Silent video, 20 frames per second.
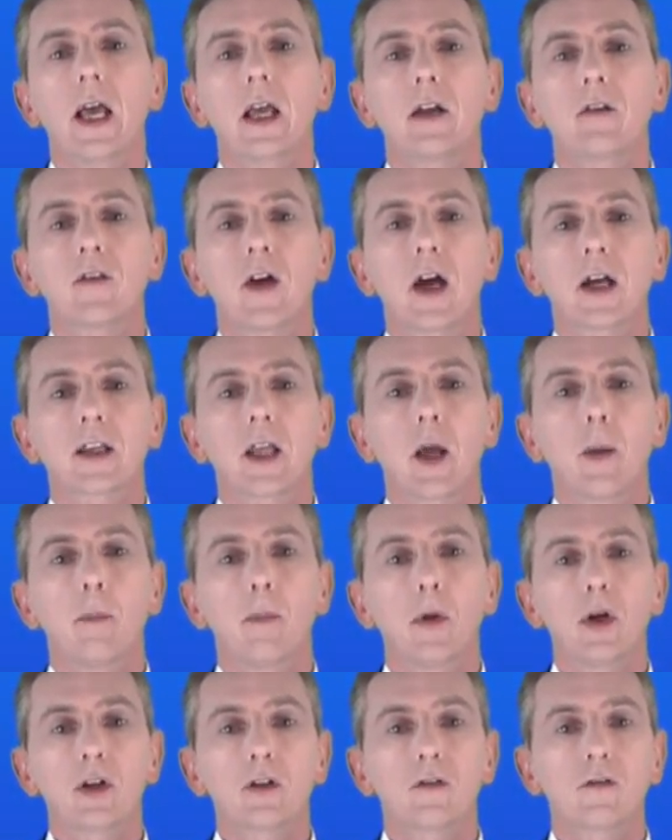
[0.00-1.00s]
In fact, they're
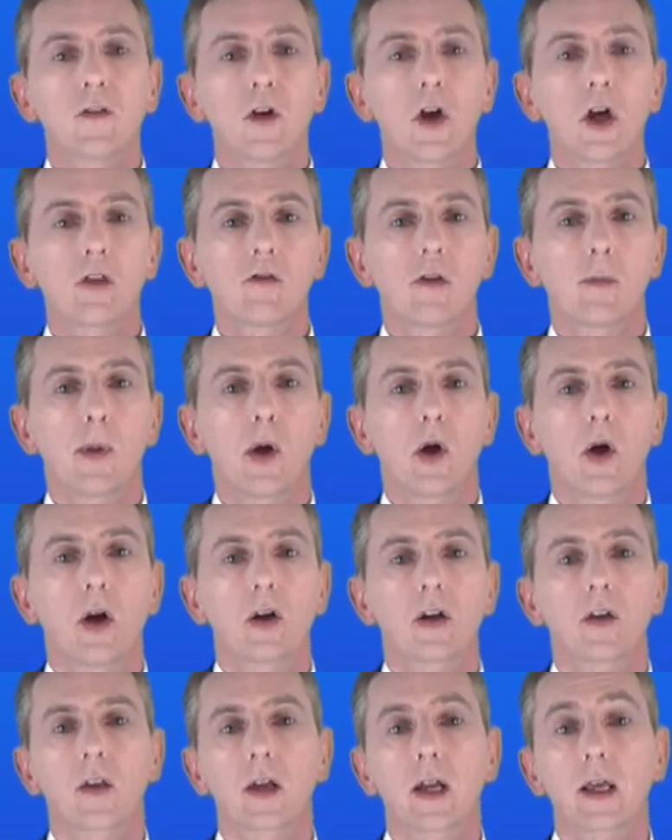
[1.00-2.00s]
much further
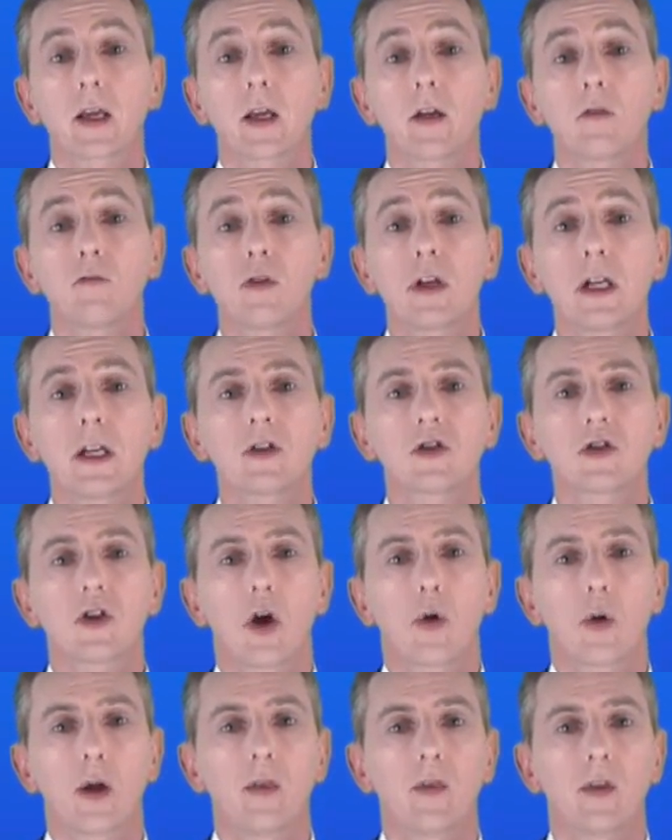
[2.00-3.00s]
apart than I can really
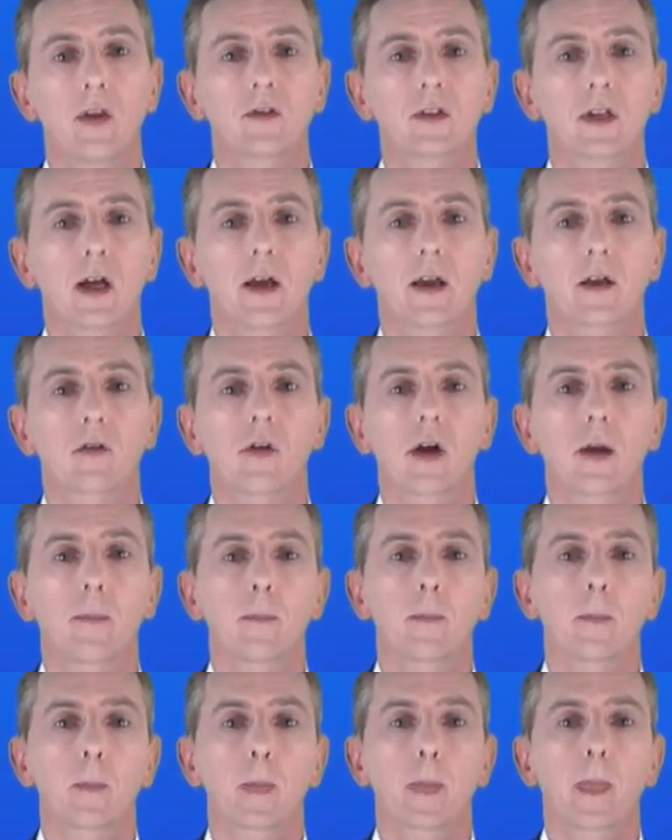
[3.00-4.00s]
show in this
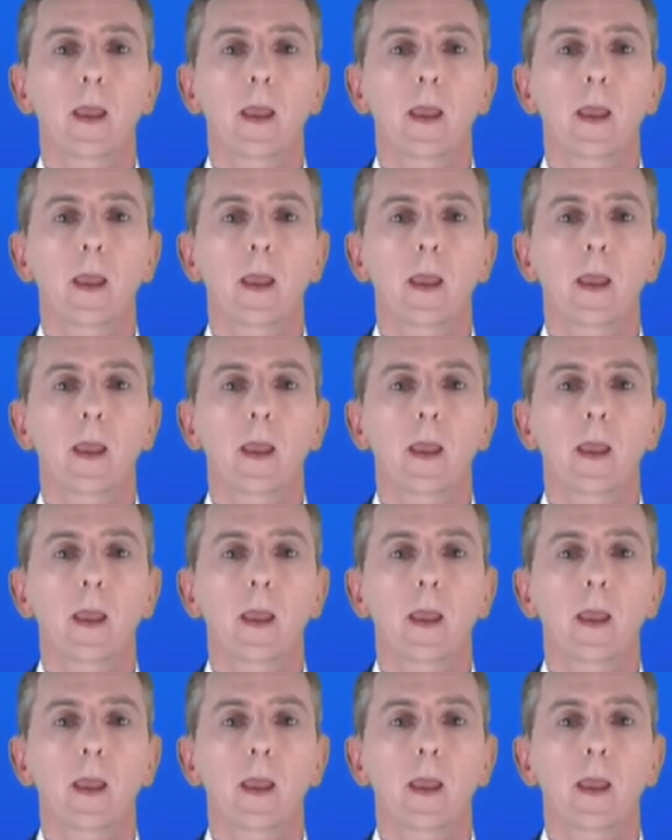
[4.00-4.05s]
diagram.